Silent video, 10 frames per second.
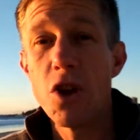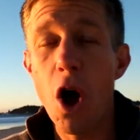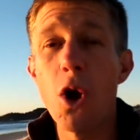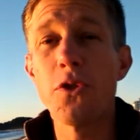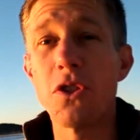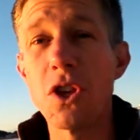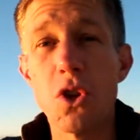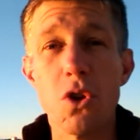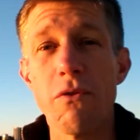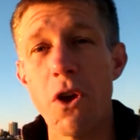Know that the
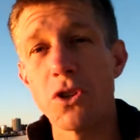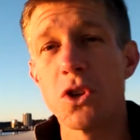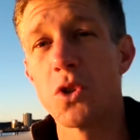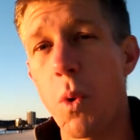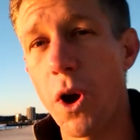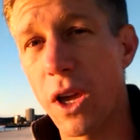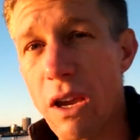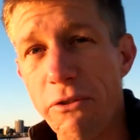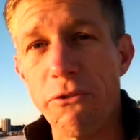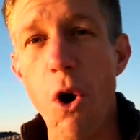universe is
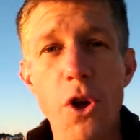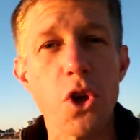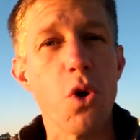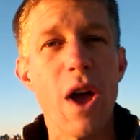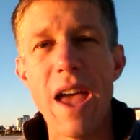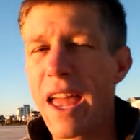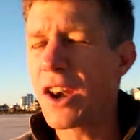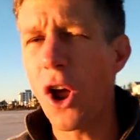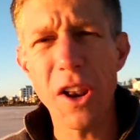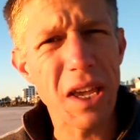working for you
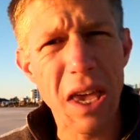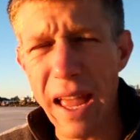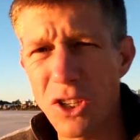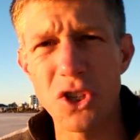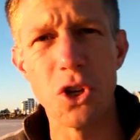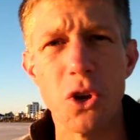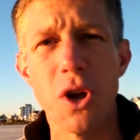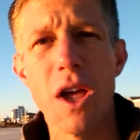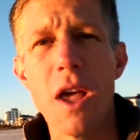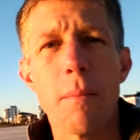and not against you,
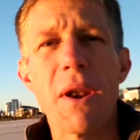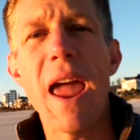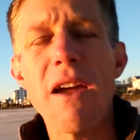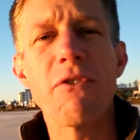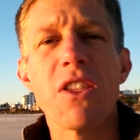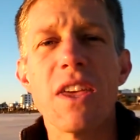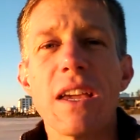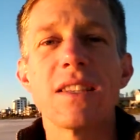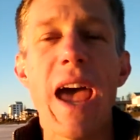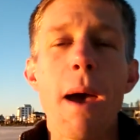but
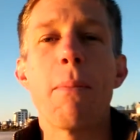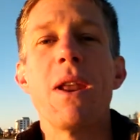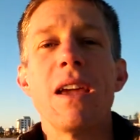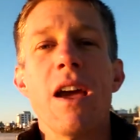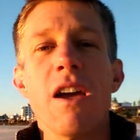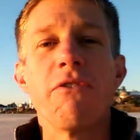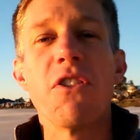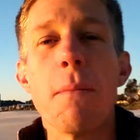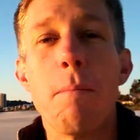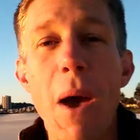everything is happening for
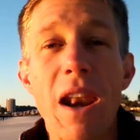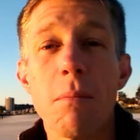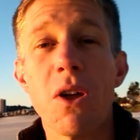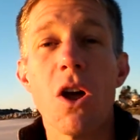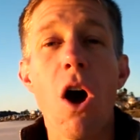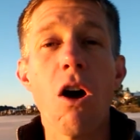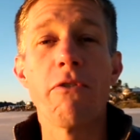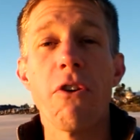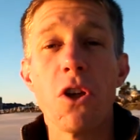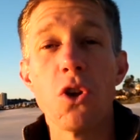the betterment
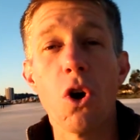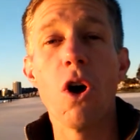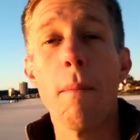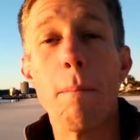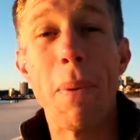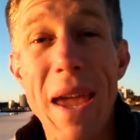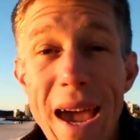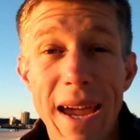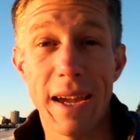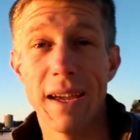of your
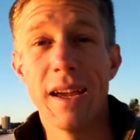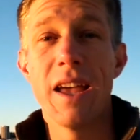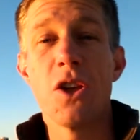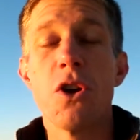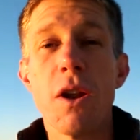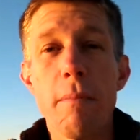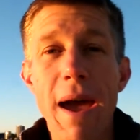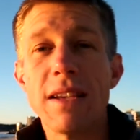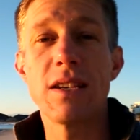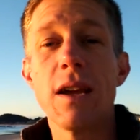being. You're an
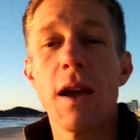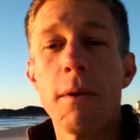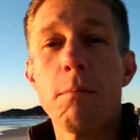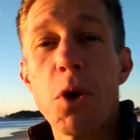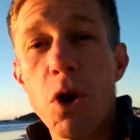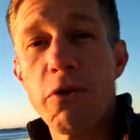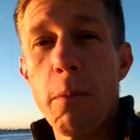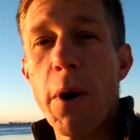amazing, beautiful